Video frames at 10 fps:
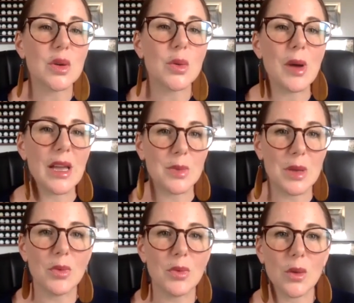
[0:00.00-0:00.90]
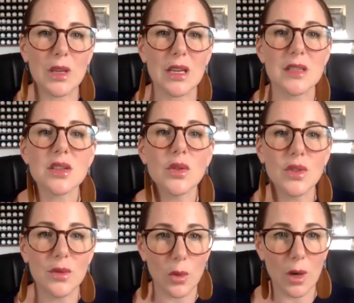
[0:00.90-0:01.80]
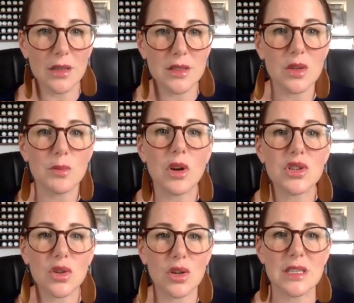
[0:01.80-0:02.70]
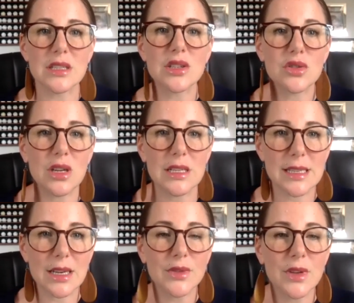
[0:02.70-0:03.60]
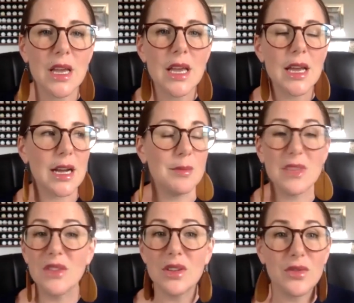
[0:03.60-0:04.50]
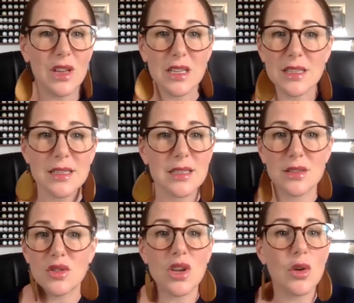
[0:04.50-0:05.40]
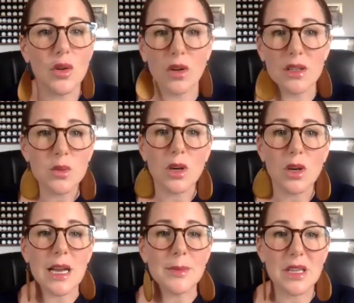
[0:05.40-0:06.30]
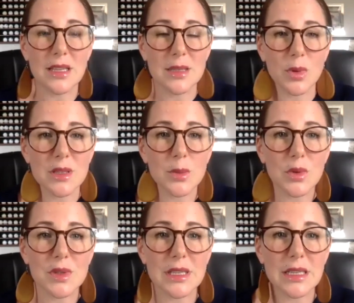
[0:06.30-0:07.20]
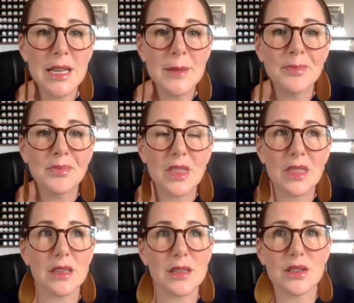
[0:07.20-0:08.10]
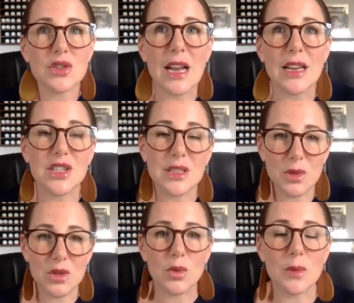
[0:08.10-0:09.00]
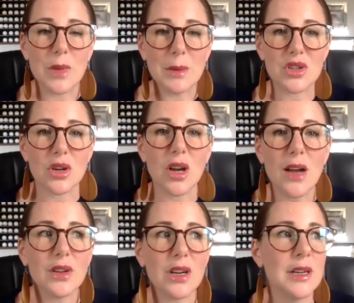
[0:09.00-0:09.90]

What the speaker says: by the people that we consulted for. So the martial arts industry itself, even fitness studio owners were adopting these principles. And the strategies, which we'll, I'm sure, cover,